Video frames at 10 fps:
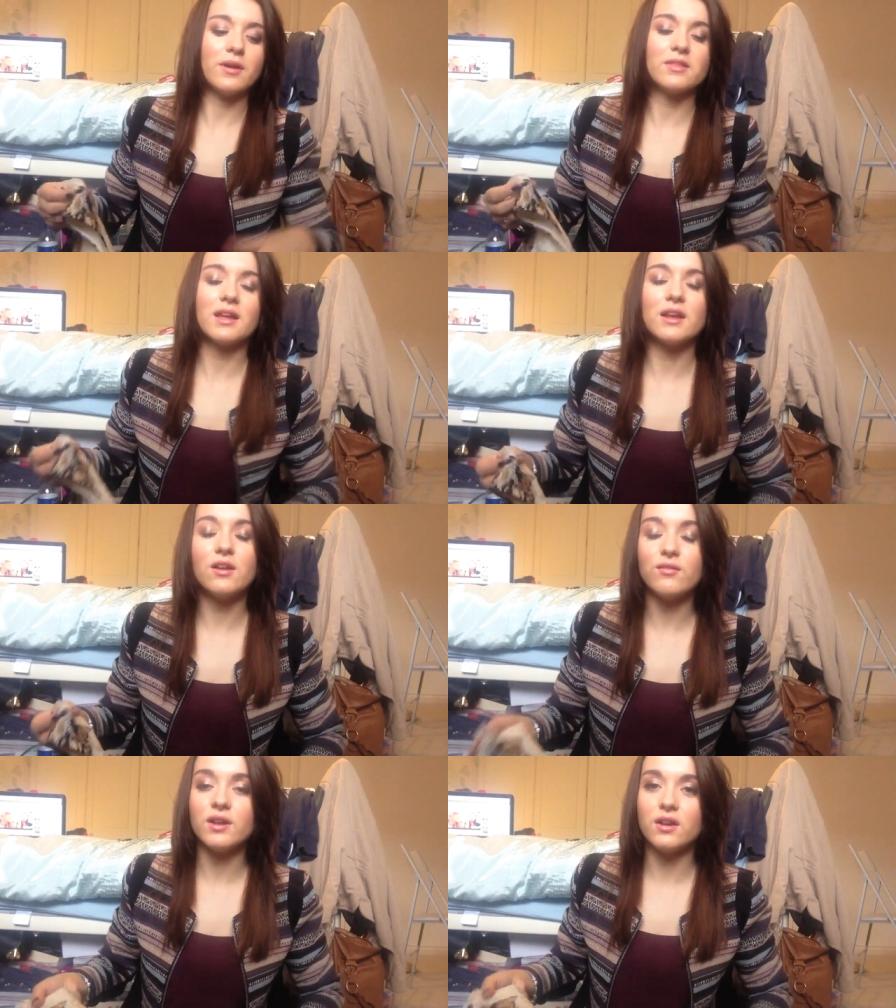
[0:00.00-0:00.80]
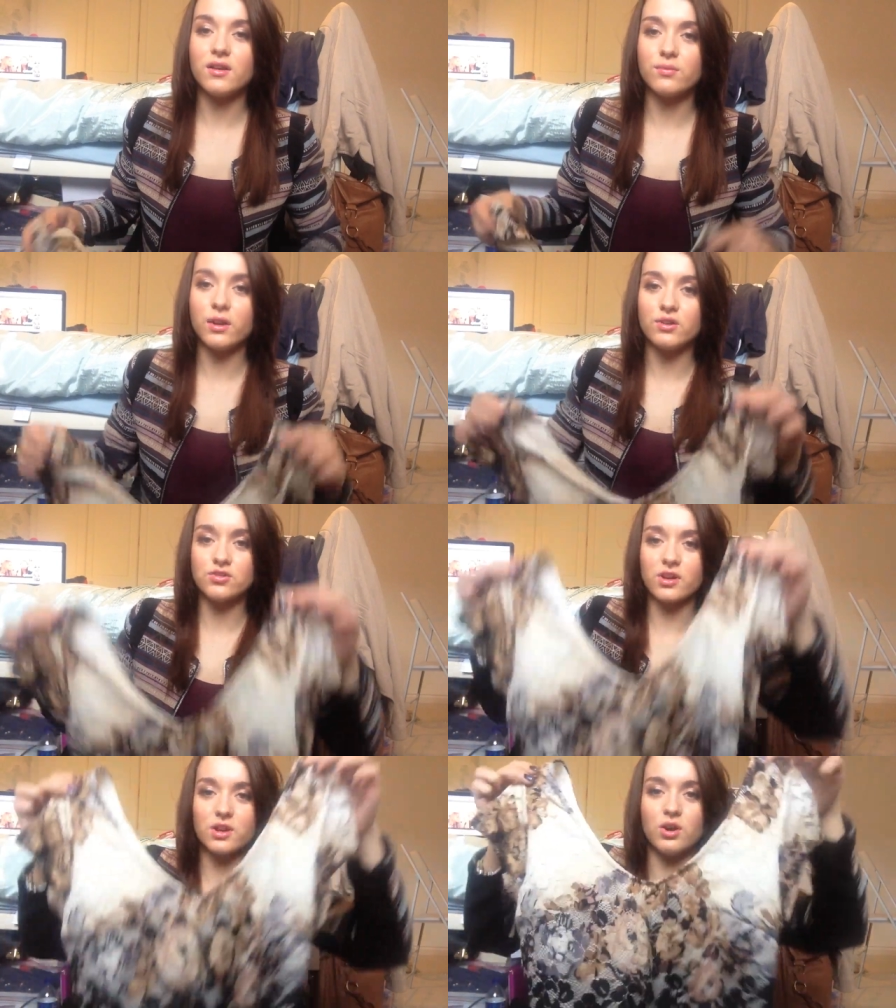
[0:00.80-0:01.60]
but I think it looked really nice when I
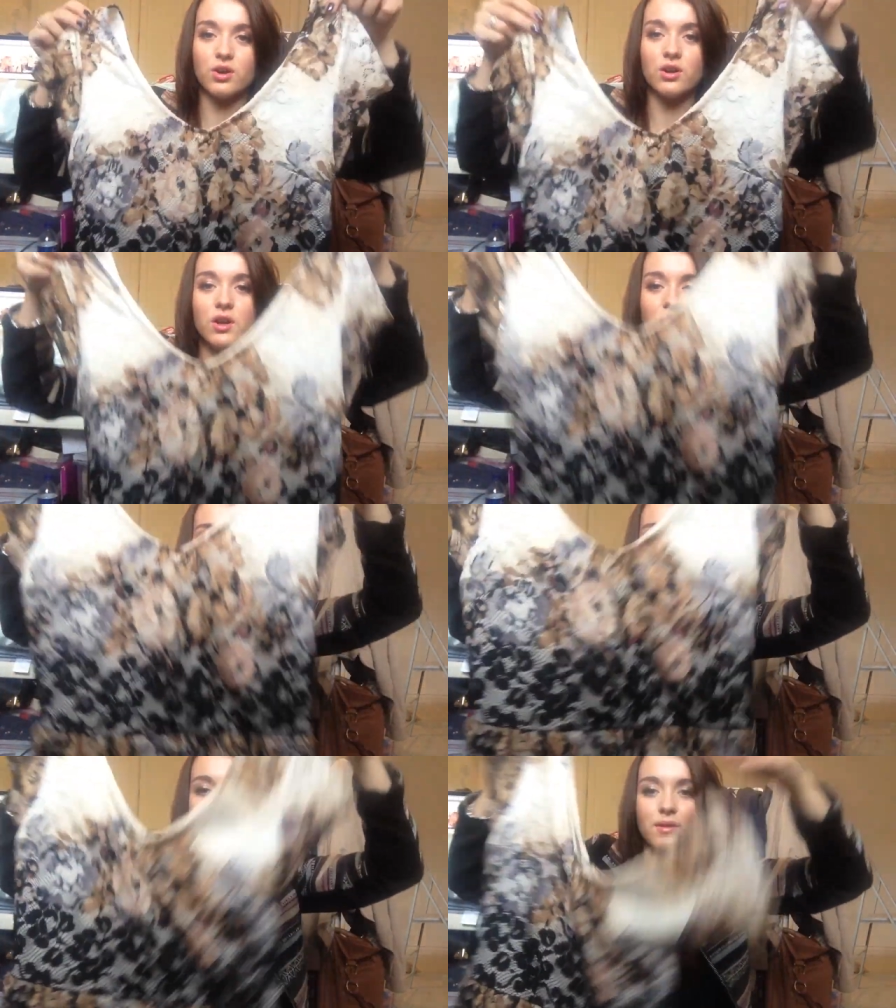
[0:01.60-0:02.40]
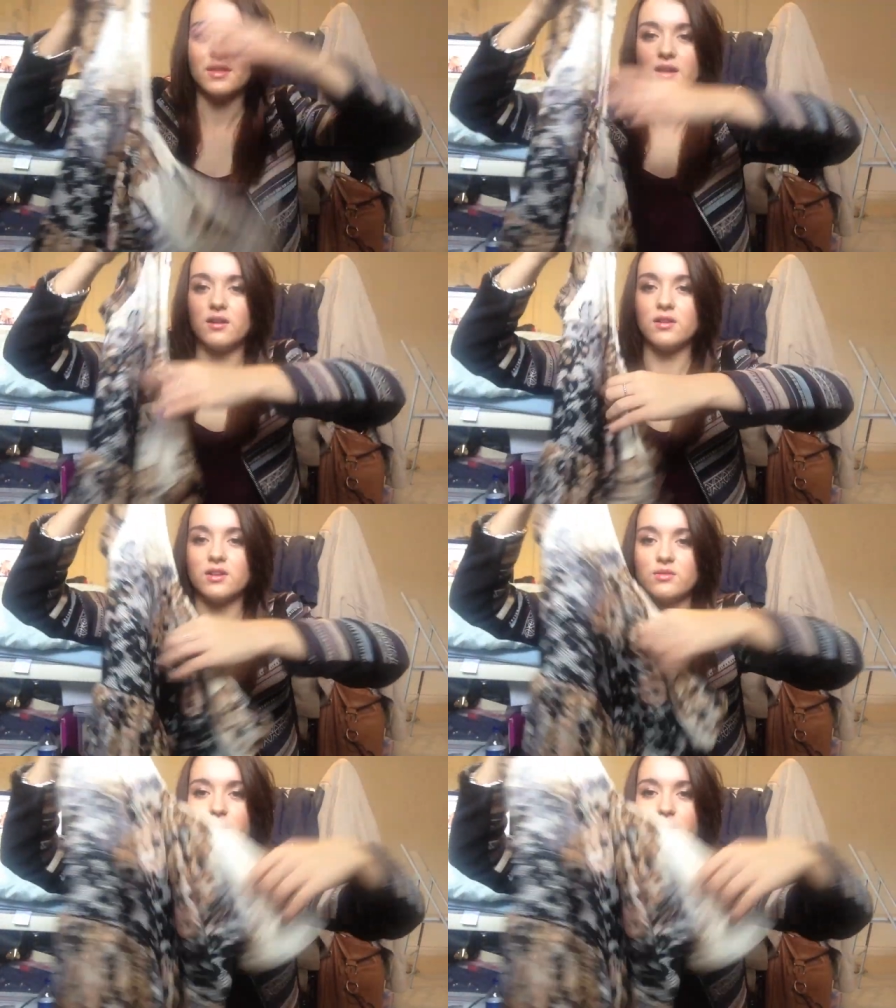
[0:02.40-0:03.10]
tried it on um, I think it looked nice